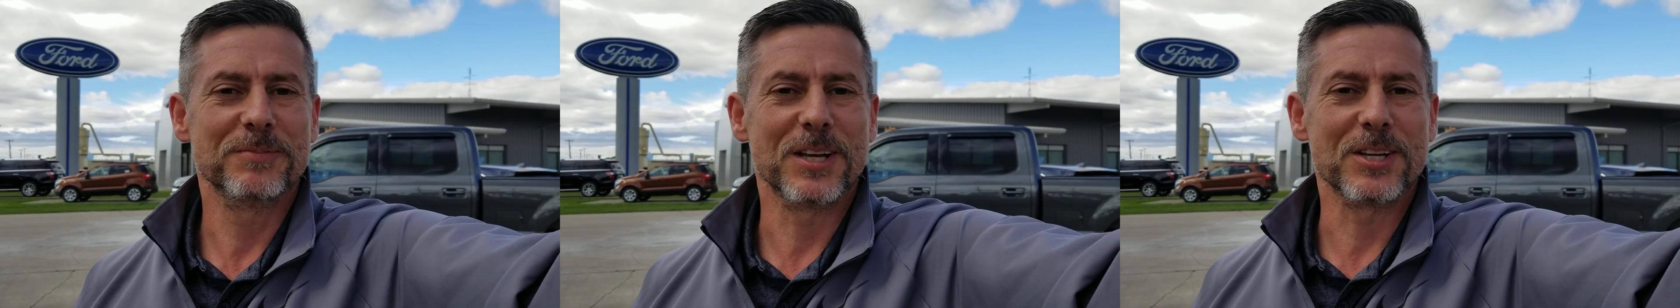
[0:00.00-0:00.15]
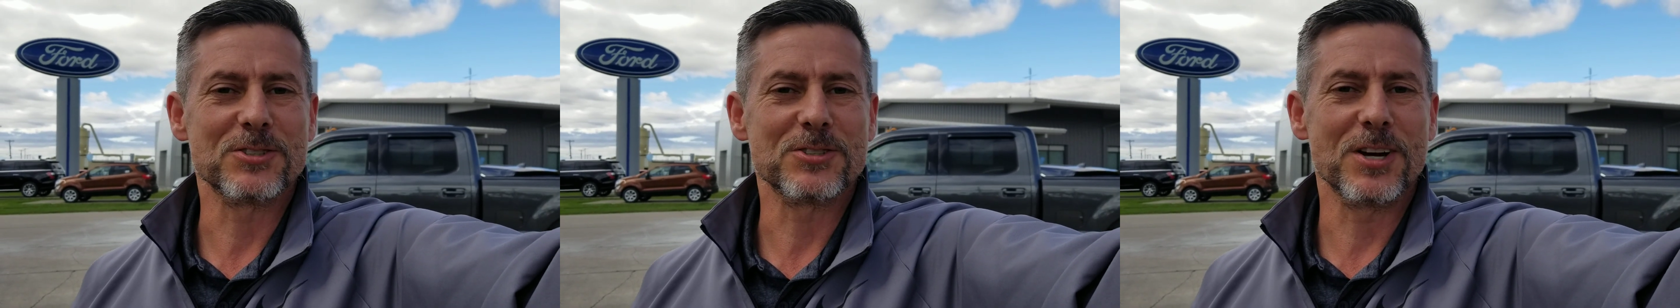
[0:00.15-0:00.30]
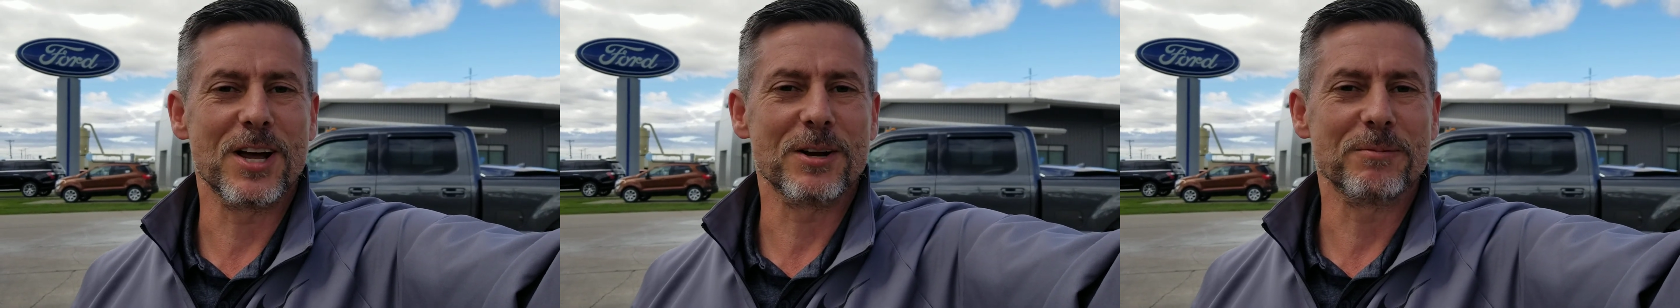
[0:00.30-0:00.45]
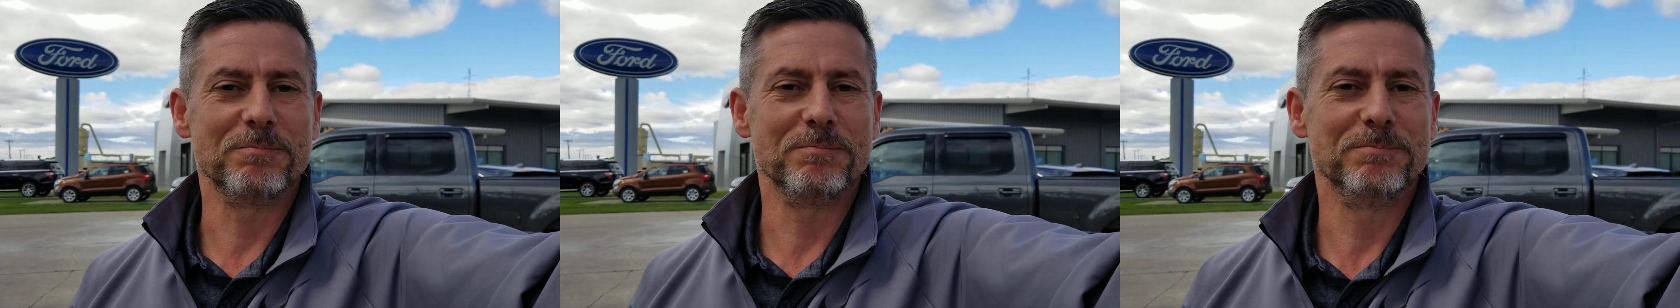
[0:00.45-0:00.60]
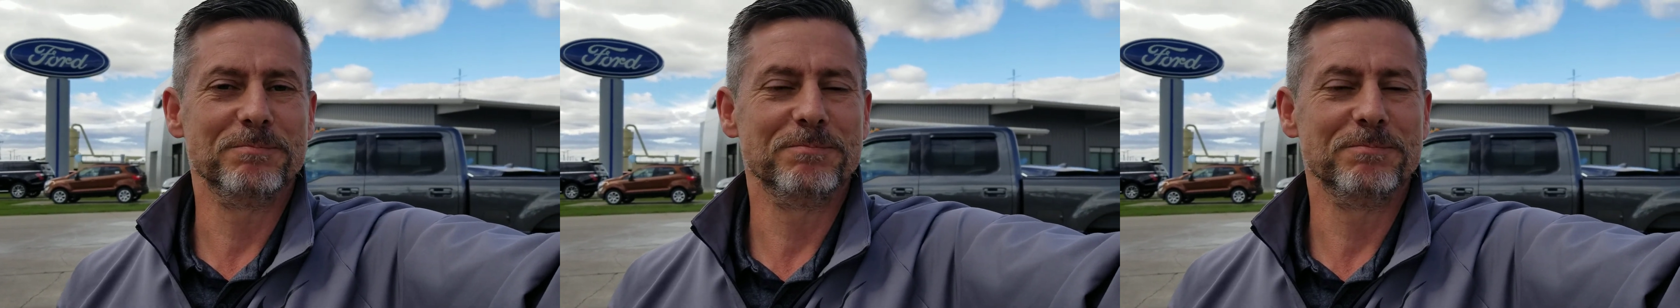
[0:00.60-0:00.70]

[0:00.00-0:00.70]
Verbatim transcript: Thanks, Chad.